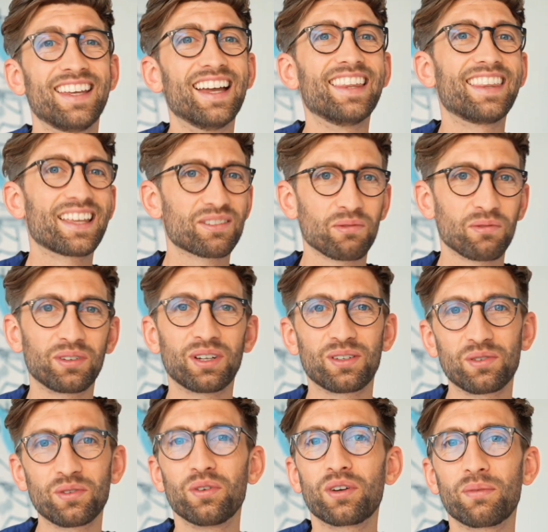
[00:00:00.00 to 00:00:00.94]
and that's what we're going to
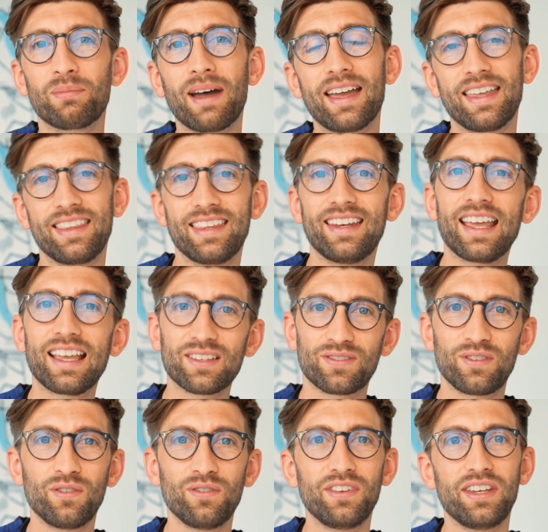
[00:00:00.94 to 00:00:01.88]
talk about in the next
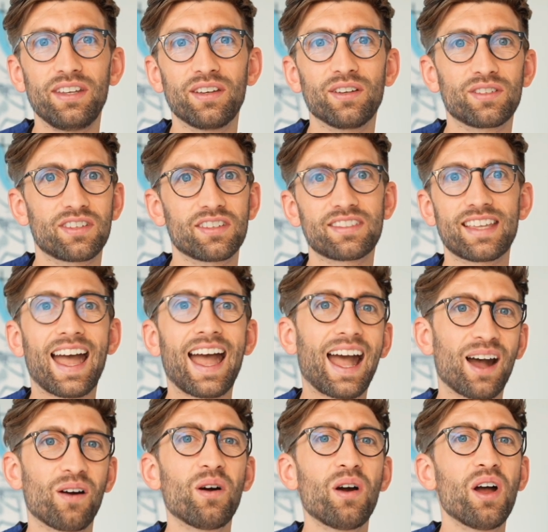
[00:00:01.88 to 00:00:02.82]
few videos as to
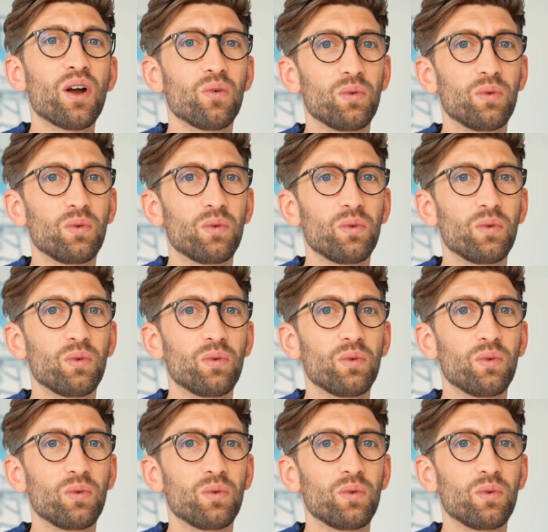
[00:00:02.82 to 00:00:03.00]
how